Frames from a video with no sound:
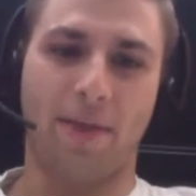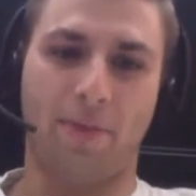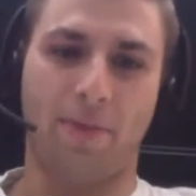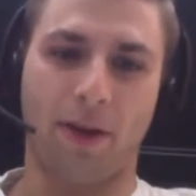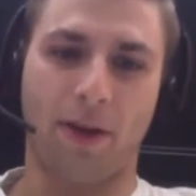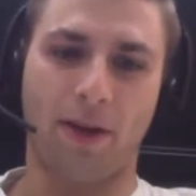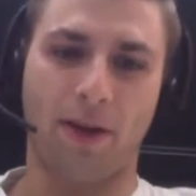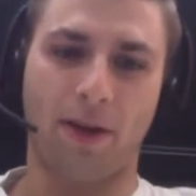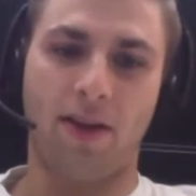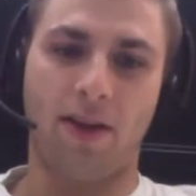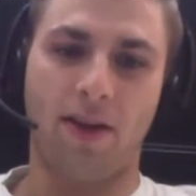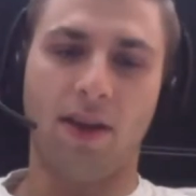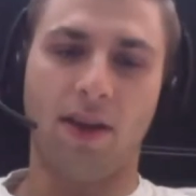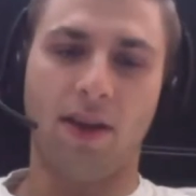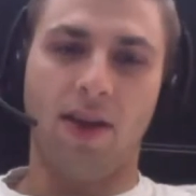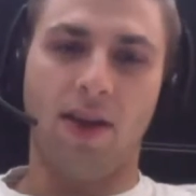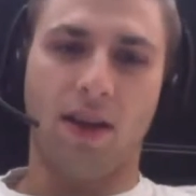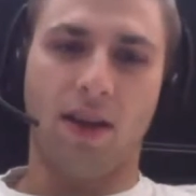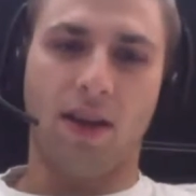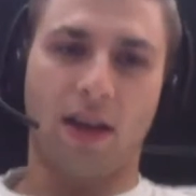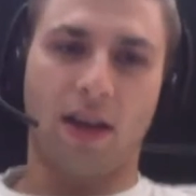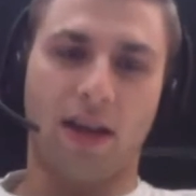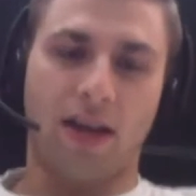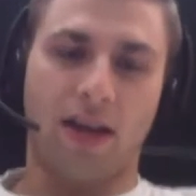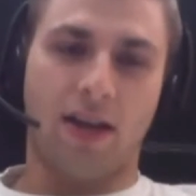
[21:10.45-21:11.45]
But
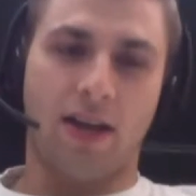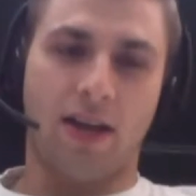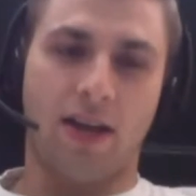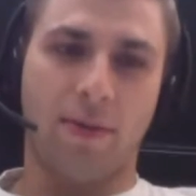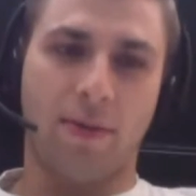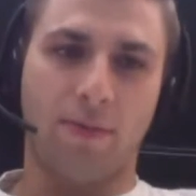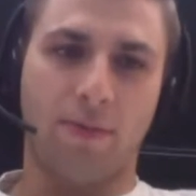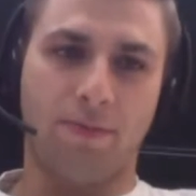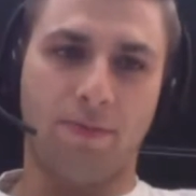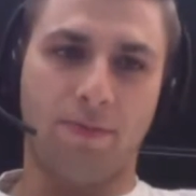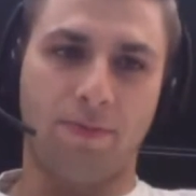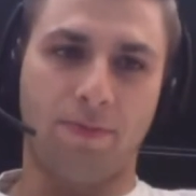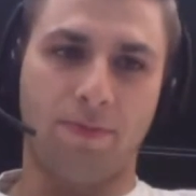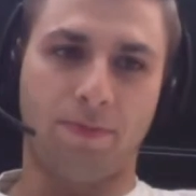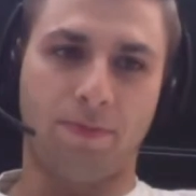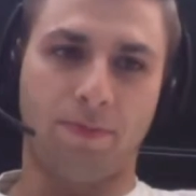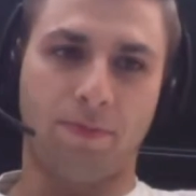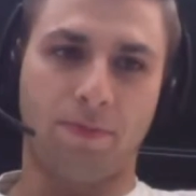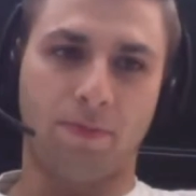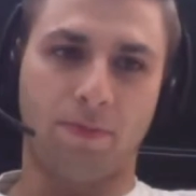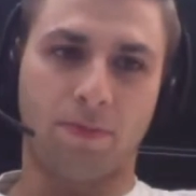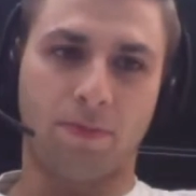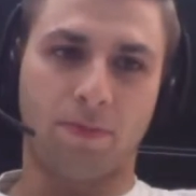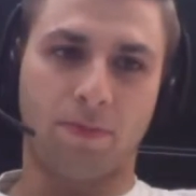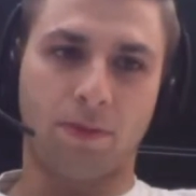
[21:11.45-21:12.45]
I
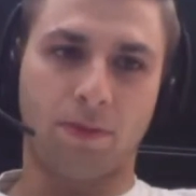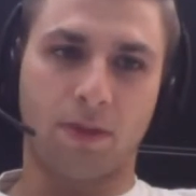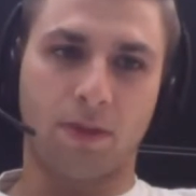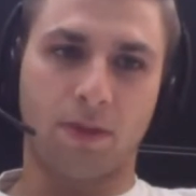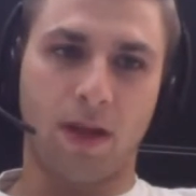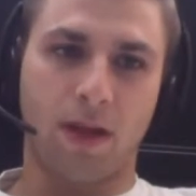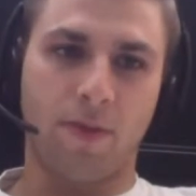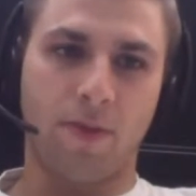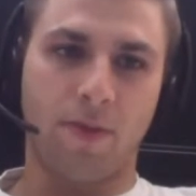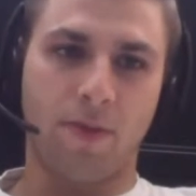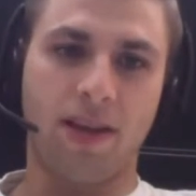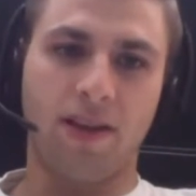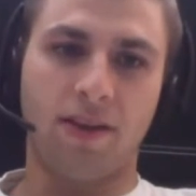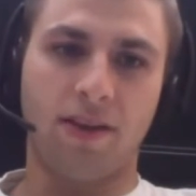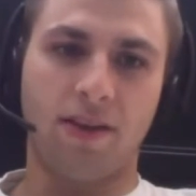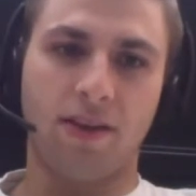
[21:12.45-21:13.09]
mean,